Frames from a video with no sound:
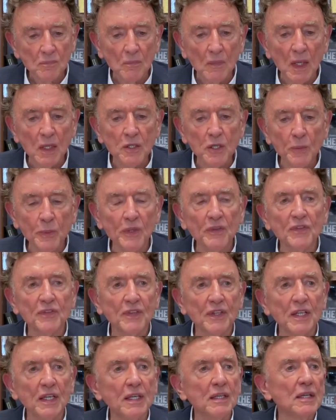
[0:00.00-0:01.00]
you would
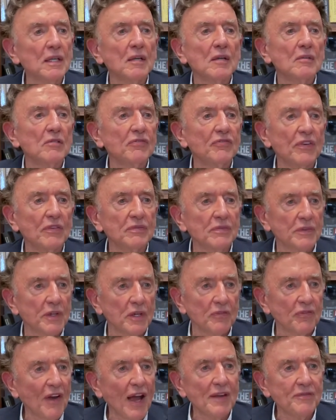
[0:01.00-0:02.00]
see there are
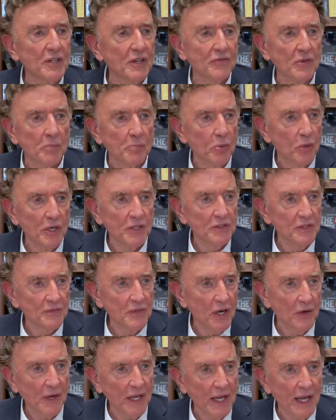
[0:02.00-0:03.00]
five different breeds of
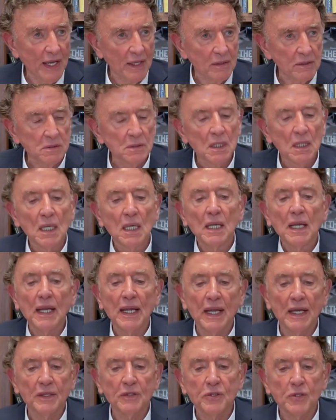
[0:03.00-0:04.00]
dairy cattle,
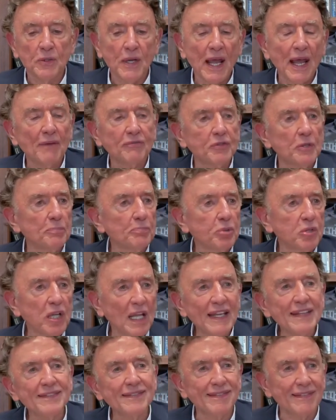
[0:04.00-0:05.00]
and you'd have to
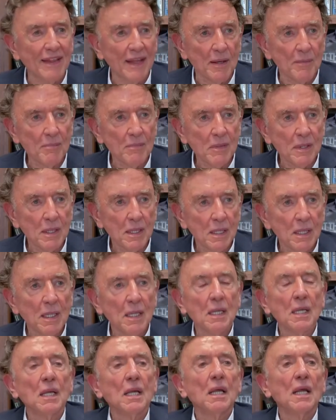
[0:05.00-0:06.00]
place them,
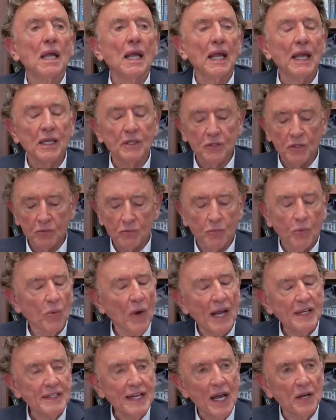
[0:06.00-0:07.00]
and you'd
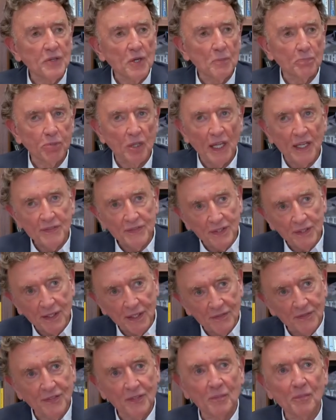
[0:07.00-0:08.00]
write down your placing
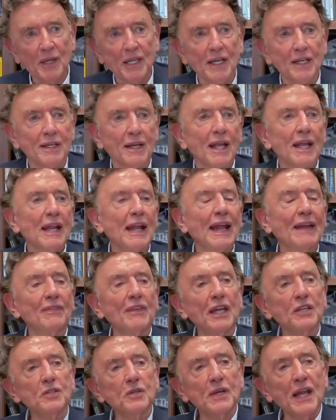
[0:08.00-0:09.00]
and submit it, and
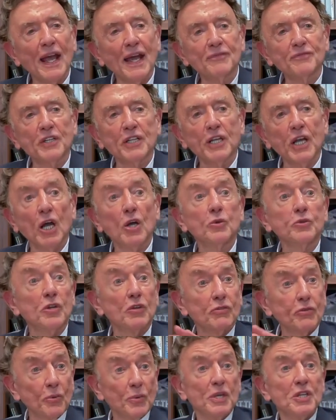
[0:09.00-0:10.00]
then you'd have to go to
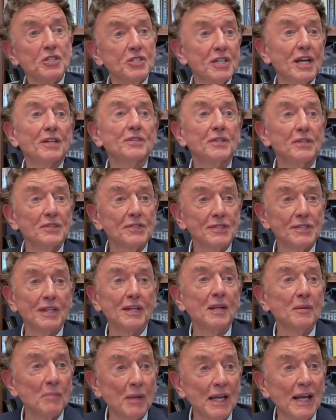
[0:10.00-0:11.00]
three judges
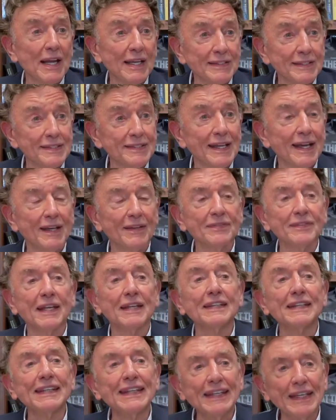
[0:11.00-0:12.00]
sitting behind a desk
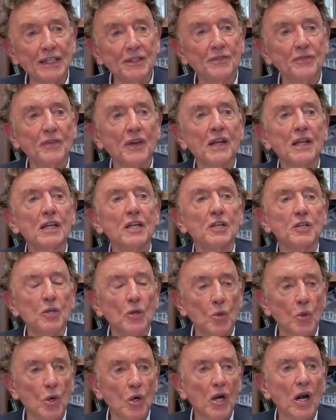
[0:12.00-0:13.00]
and give
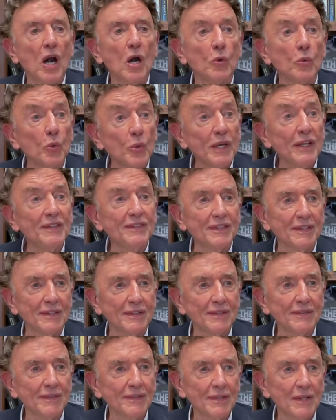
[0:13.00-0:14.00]
your
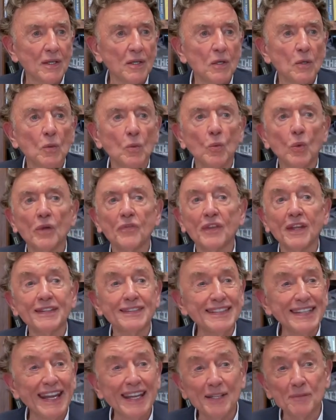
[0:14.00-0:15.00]
reasons within
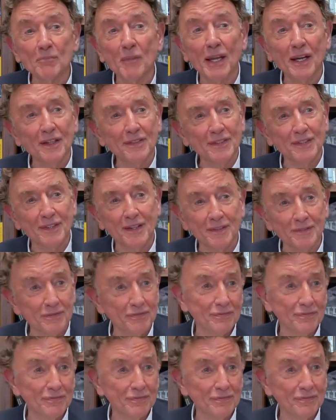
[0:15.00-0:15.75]
10 minutes of